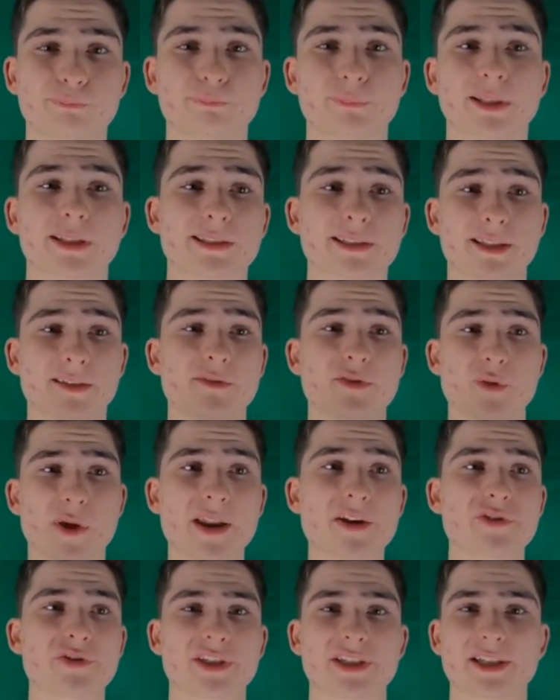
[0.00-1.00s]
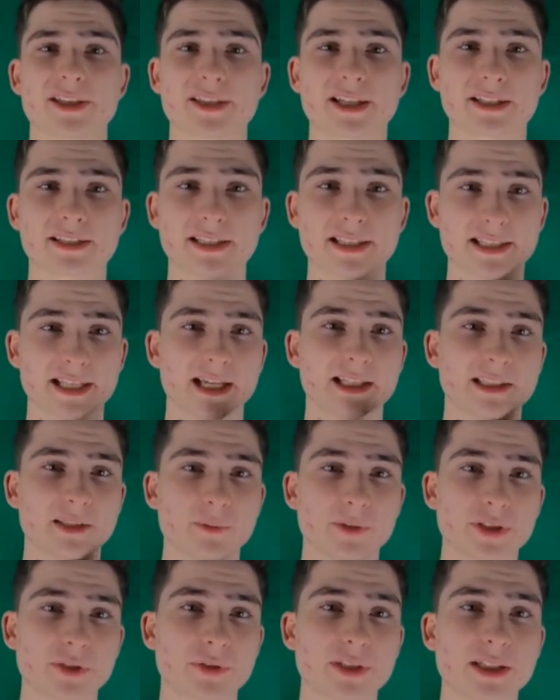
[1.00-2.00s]
because it gives you energy, and that's exactly
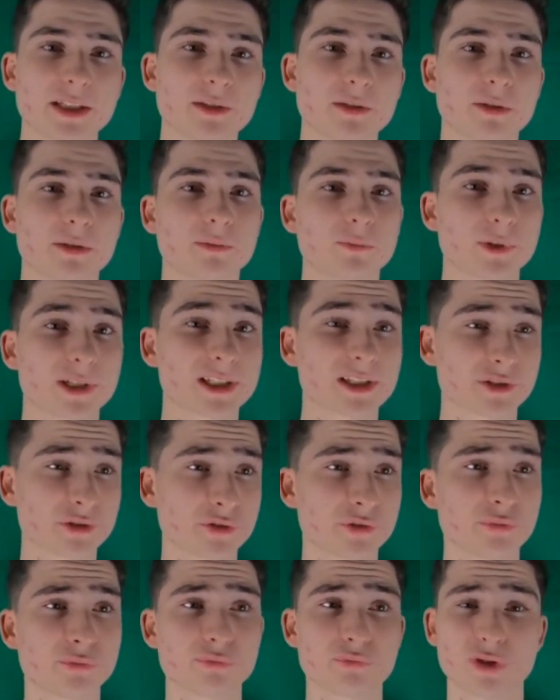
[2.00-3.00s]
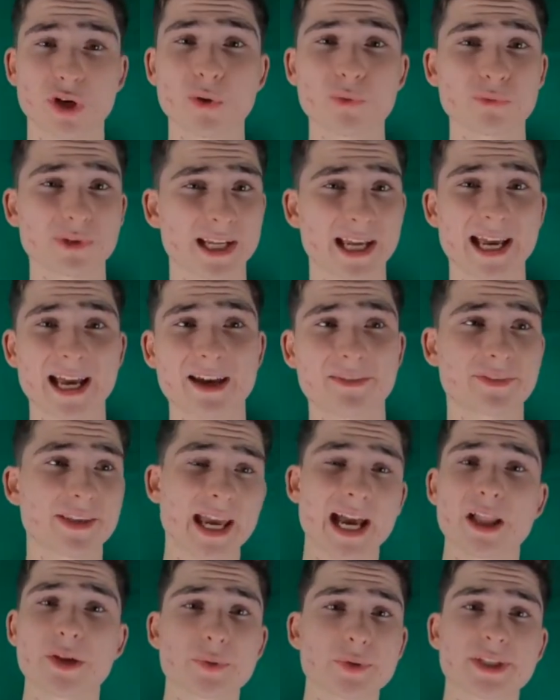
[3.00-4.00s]
what you need when you don't have
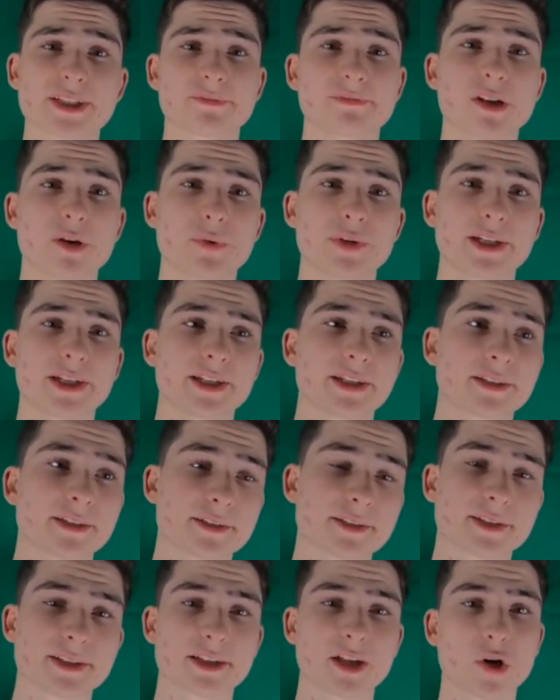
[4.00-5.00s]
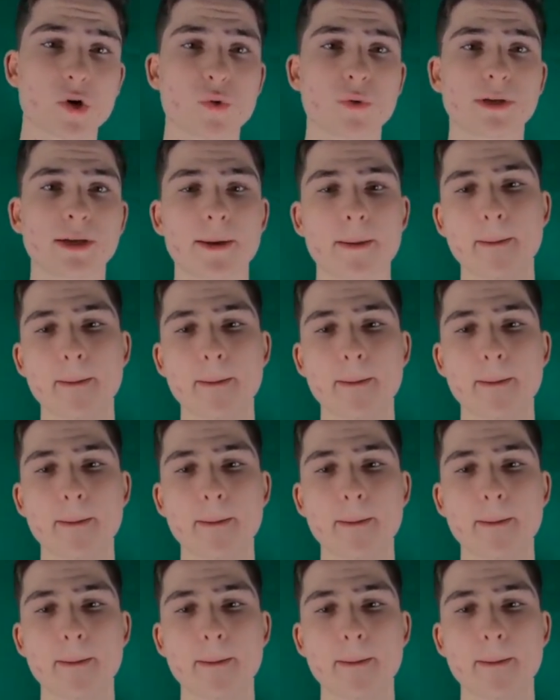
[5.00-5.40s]
calories flowing in. So